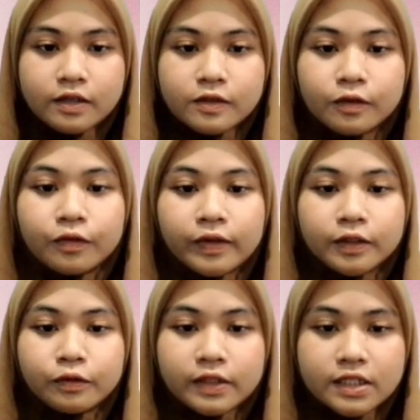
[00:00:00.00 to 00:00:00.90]
so fail
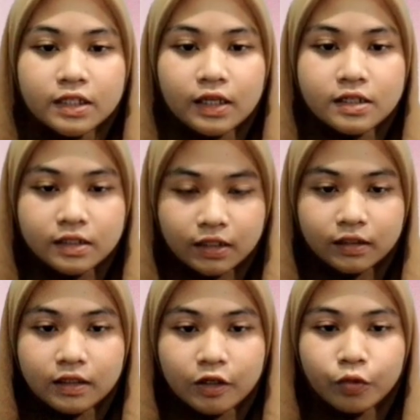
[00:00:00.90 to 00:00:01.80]
to reject H null.
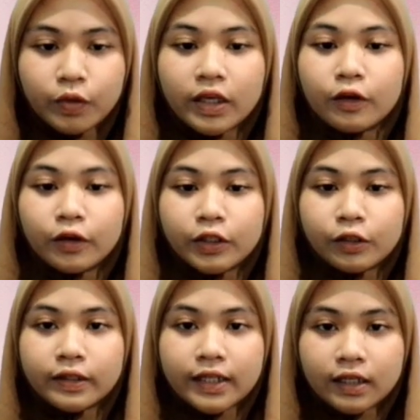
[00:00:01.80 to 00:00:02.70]
We can
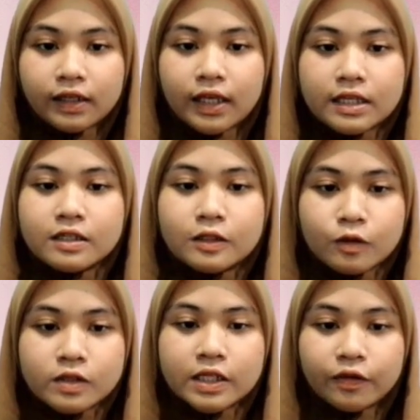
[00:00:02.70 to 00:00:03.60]
conclude that there is no
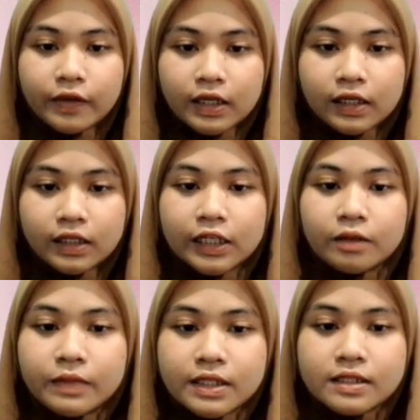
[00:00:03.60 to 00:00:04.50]
significance in the
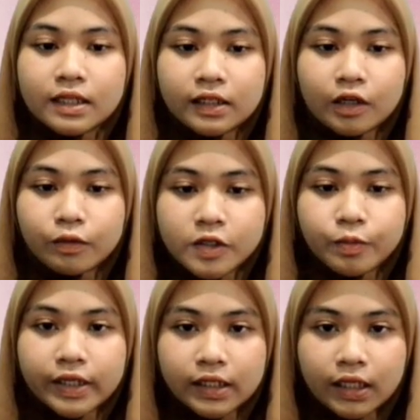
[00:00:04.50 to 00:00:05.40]
study hours
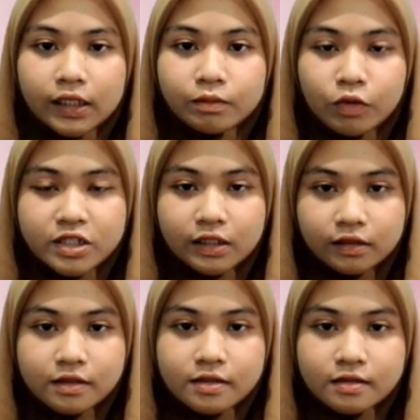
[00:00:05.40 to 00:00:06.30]
per day among genders.